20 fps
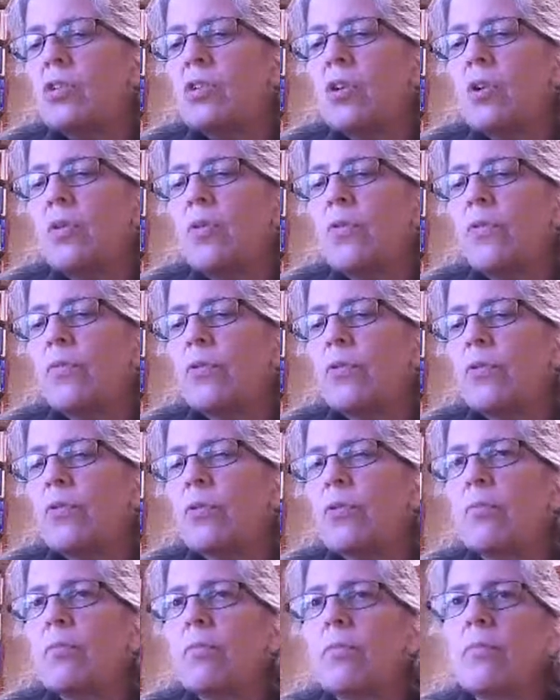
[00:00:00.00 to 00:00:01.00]
So
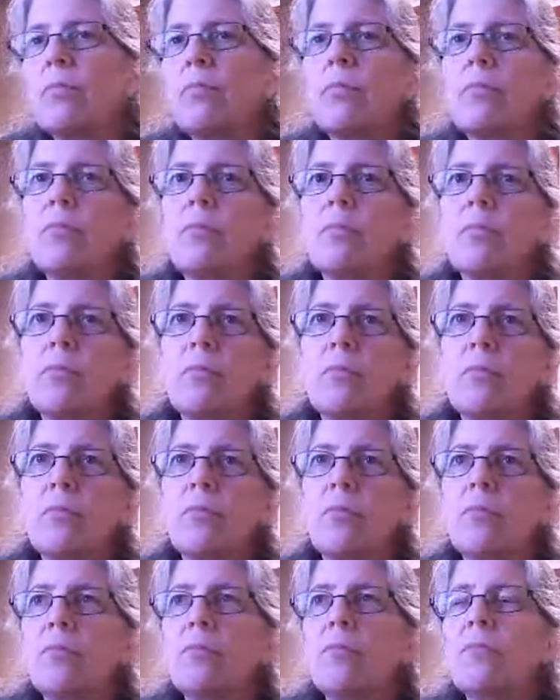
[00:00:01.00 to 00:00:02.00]
for
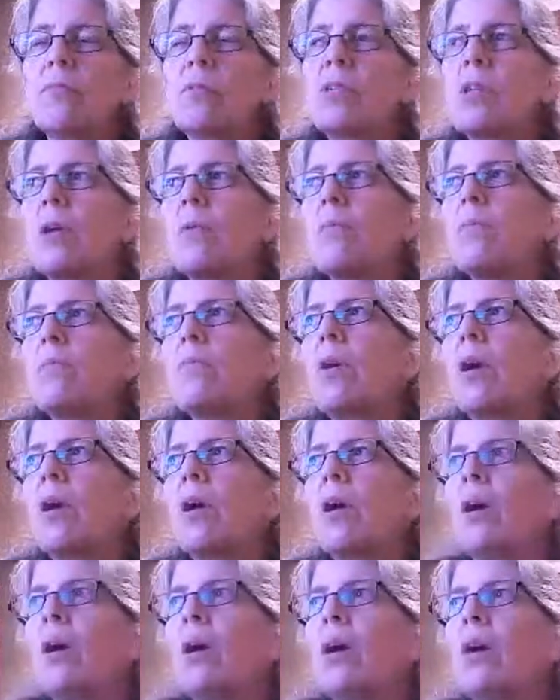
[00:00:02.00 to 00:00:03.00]

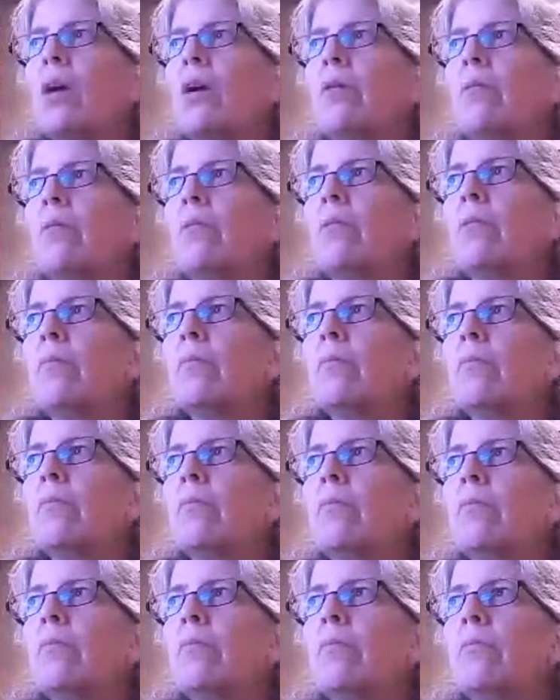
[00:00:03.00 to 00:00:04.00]
some
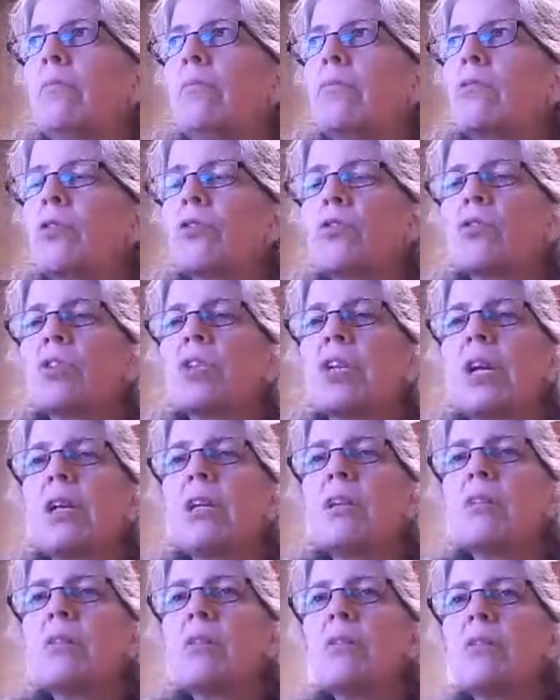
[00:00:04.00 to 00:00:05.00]
social
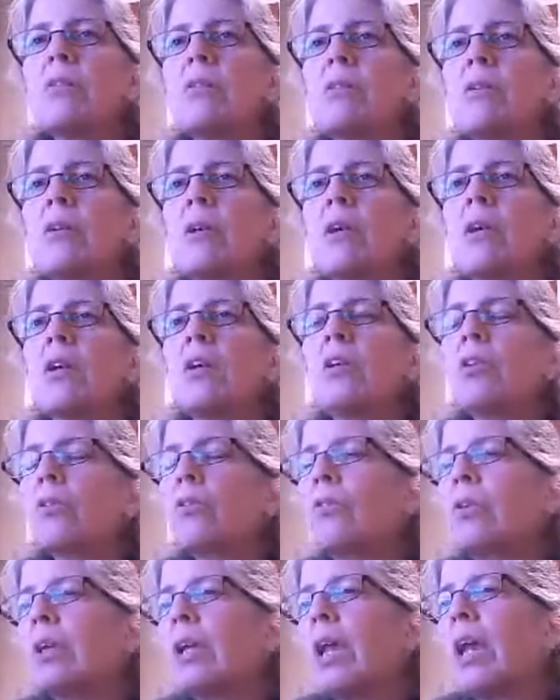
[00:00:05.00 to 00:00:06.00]
sciences,
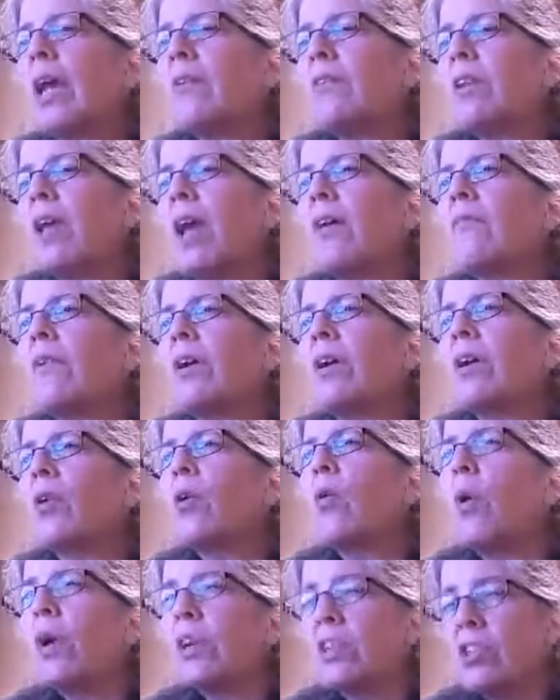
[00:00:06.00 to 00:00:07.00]
you're going to have
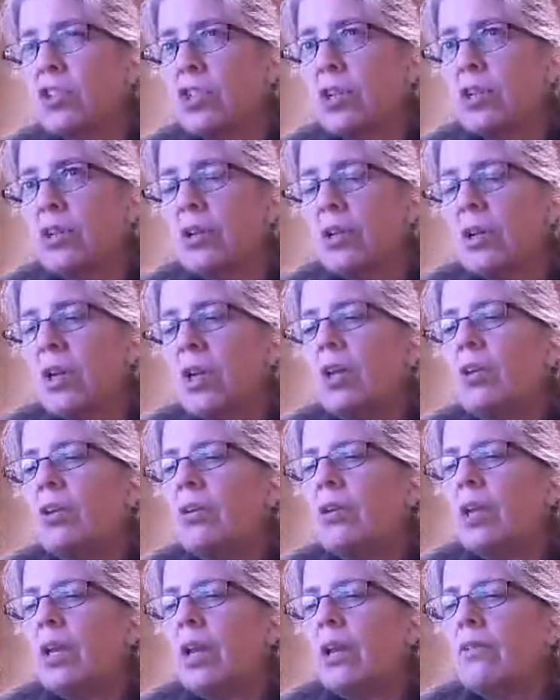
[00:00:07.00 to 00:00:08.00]
a question.
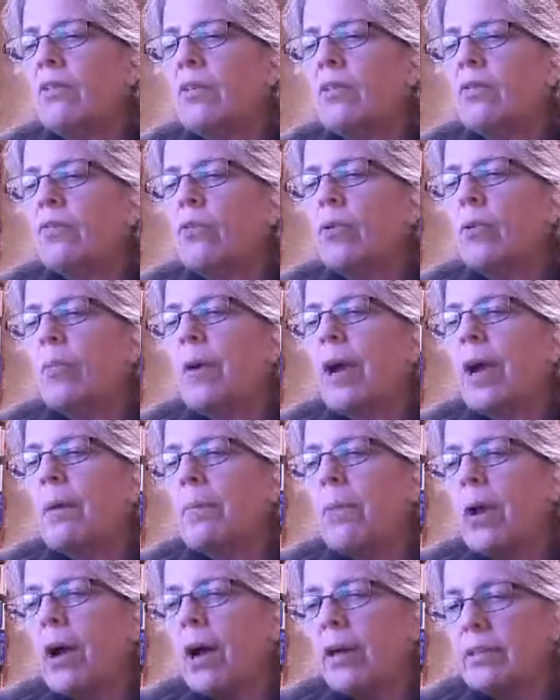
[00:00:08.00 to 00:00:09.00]
You're going to have to form
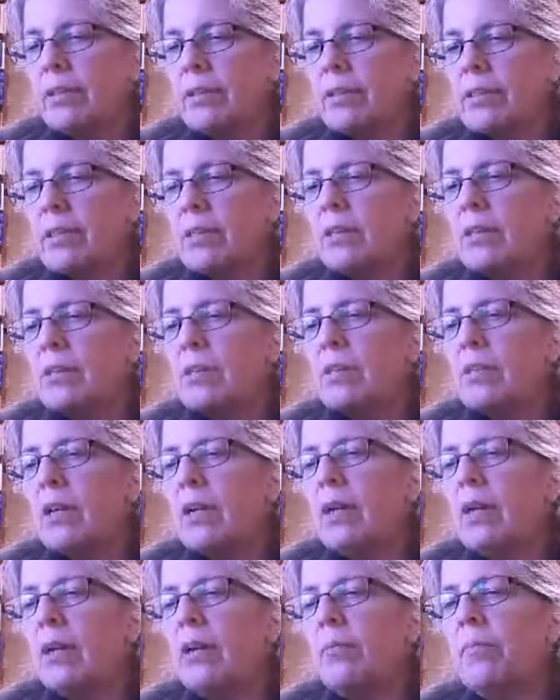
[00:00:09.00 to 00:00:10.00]
hypotheses.
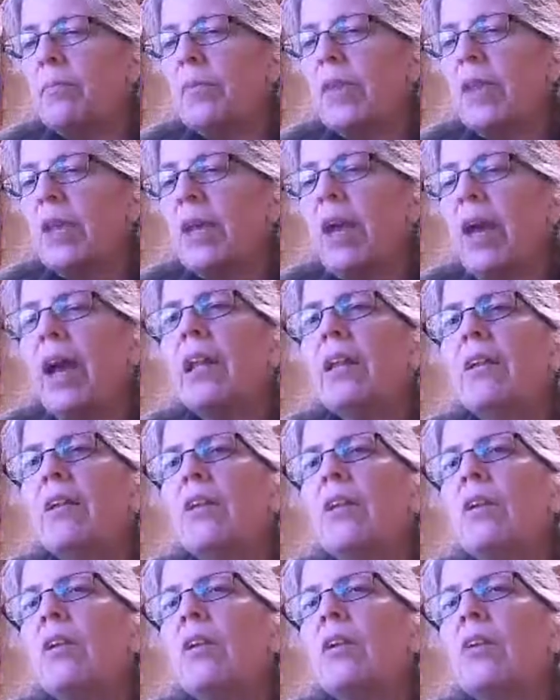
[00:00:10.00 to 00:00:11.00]

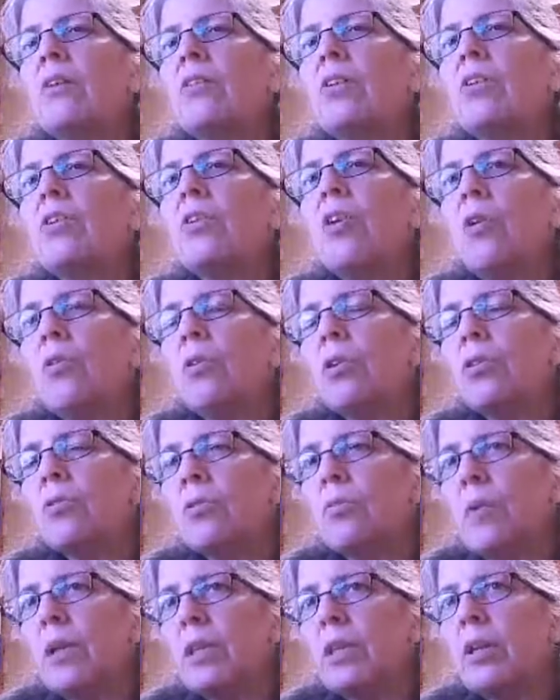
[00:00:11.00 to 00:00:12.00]
And to know
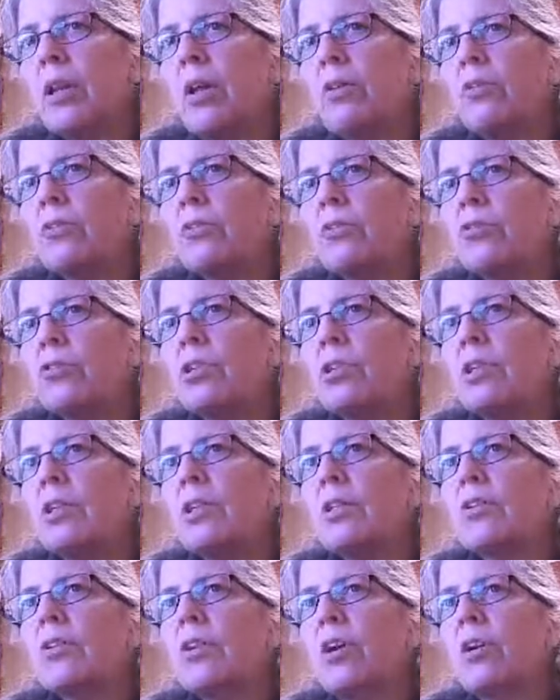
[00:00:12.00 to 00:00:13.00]
your methodology, you
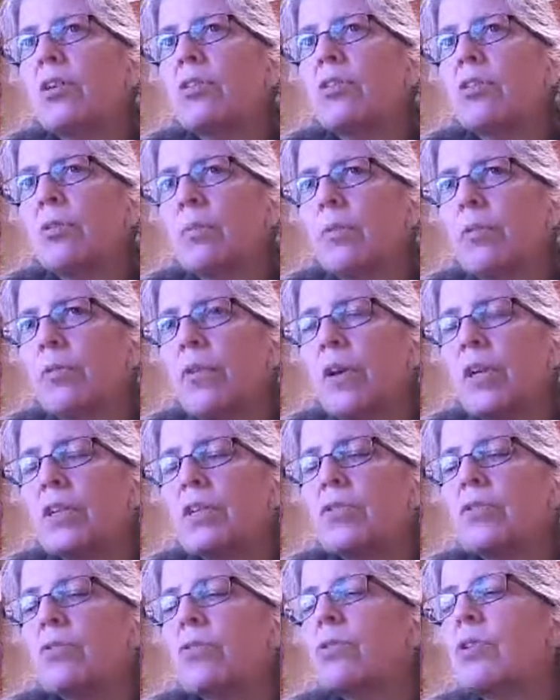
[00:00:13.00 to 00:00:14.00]
need to talk to your
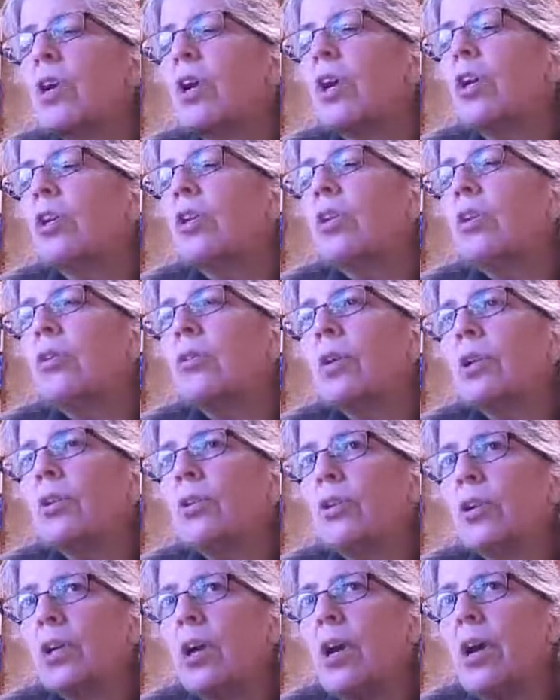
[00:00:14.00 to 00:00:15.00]
professors. You
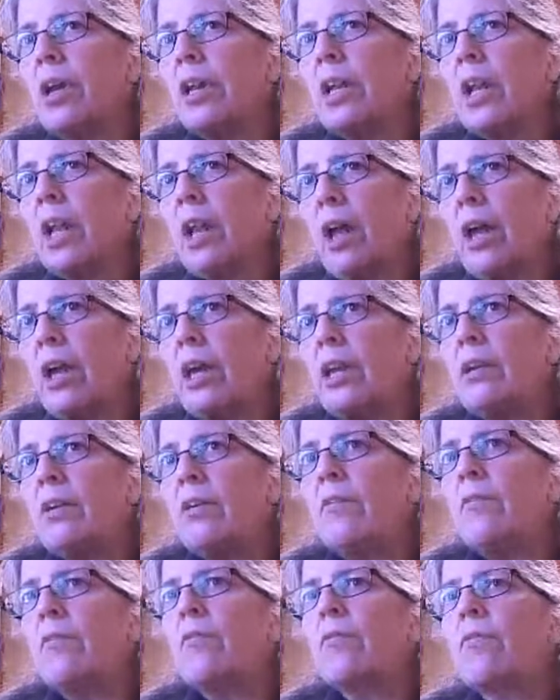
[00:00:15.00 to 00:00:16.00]
can look
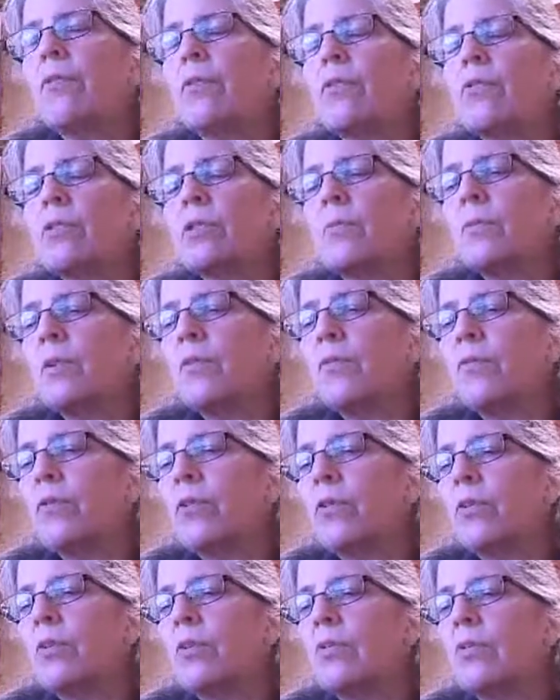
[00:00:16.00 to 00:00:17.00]
online for some
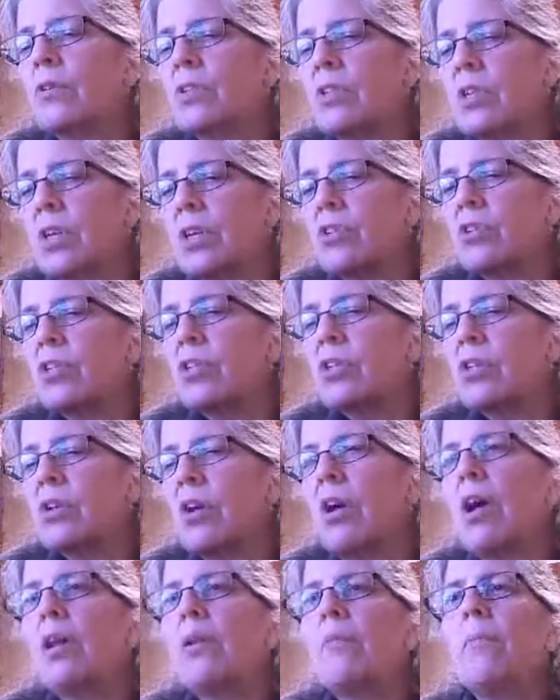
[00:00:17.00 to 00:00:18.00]
different discussions
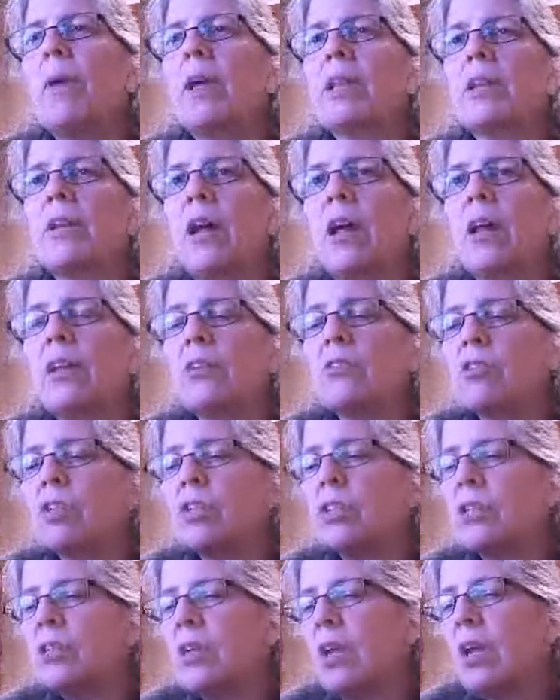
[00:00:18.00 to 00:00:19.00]
on
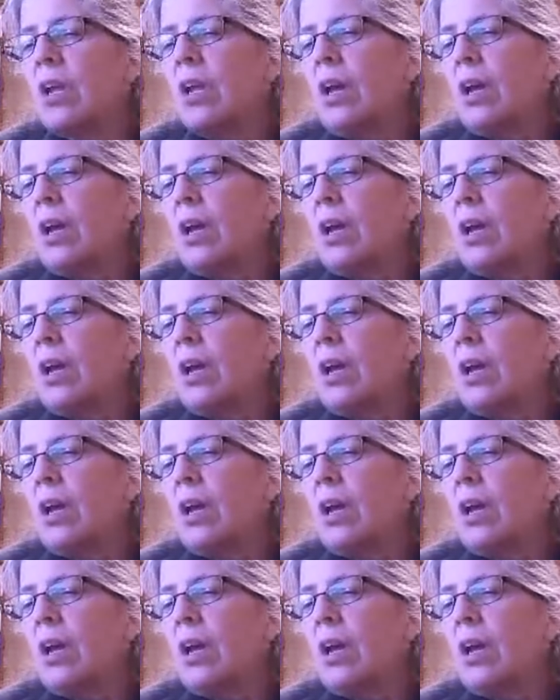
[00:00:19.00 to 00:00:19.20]
methodologies.